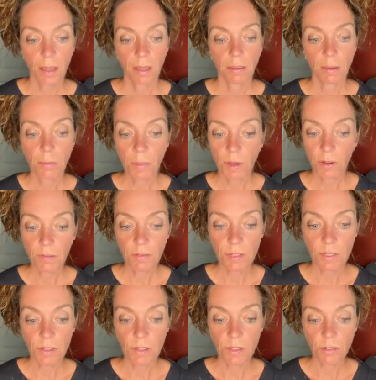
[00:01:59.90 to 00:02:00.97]
The motive
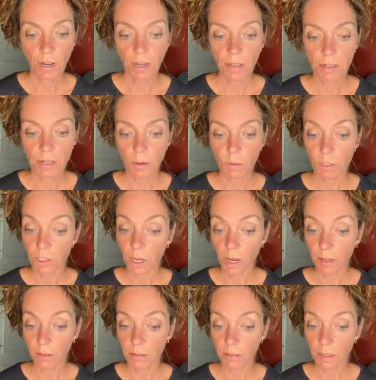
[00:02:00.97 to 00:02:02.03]
is to strike a deal with
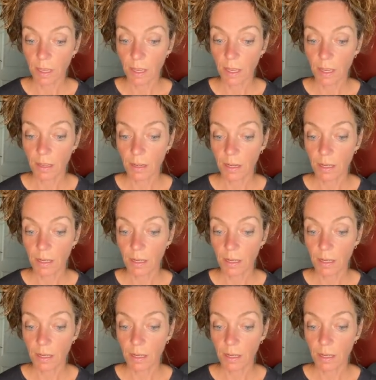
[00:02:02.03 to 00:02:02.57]
China, and I